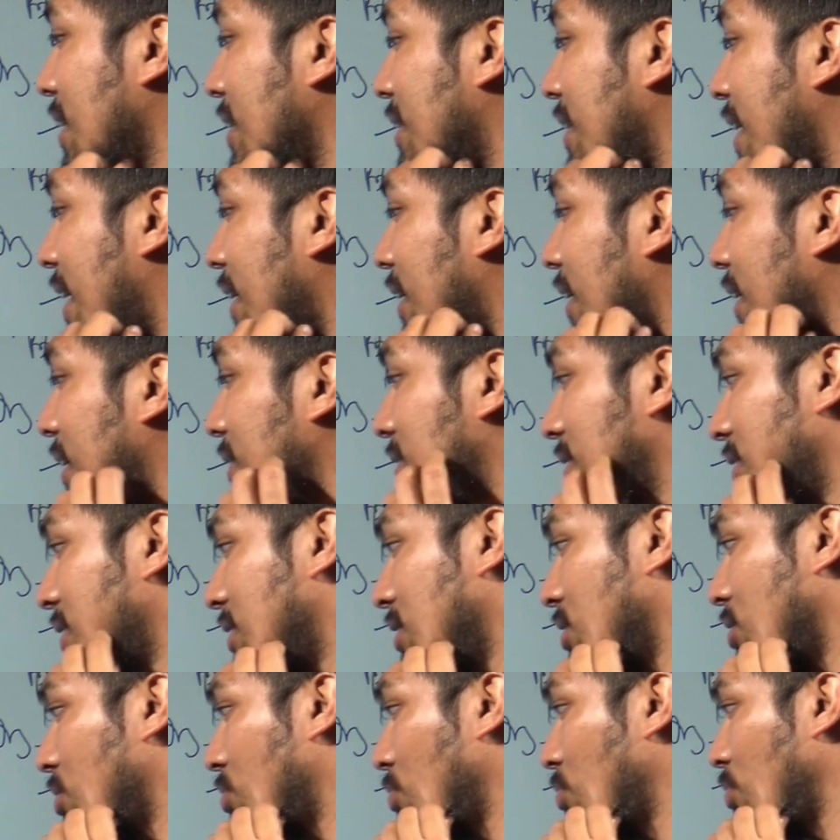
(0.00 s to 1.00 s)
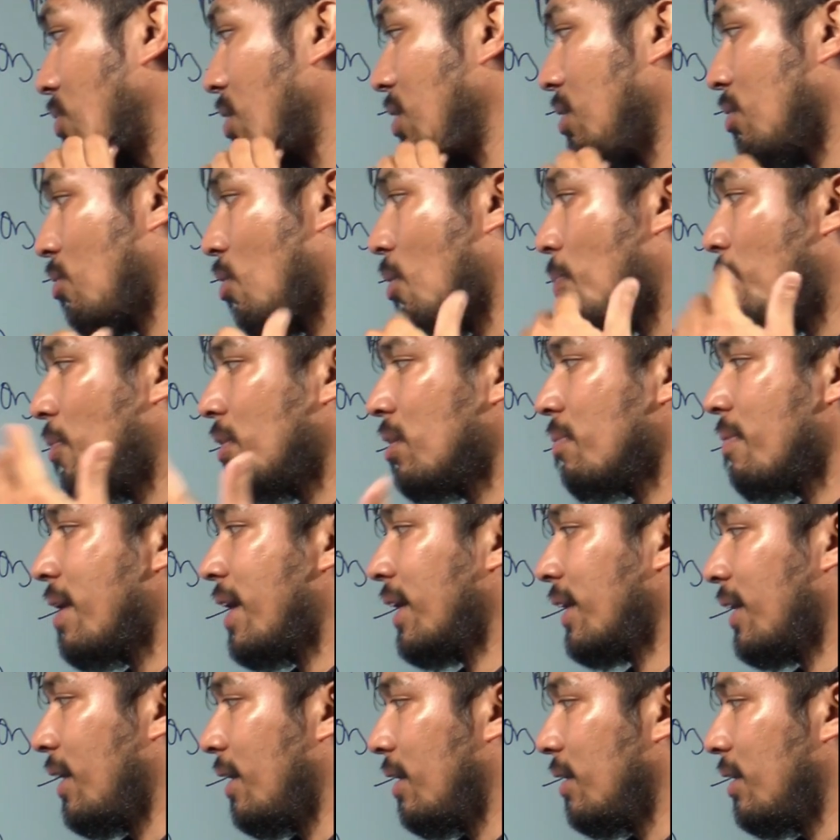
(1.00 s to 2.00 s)
that assets to the open
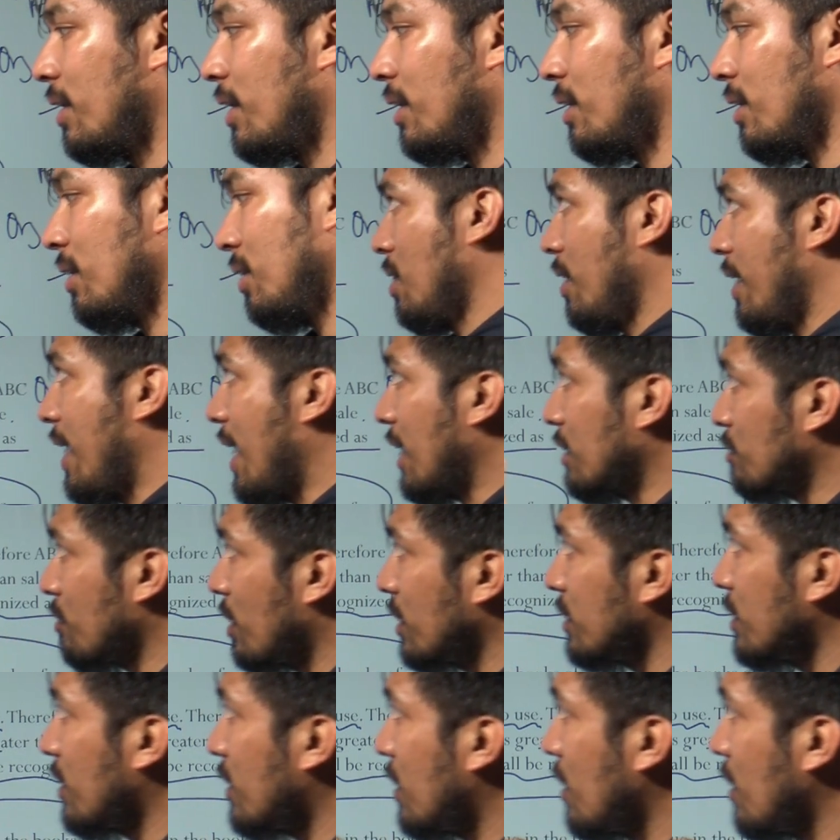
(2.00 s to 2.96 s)
market, then XYZ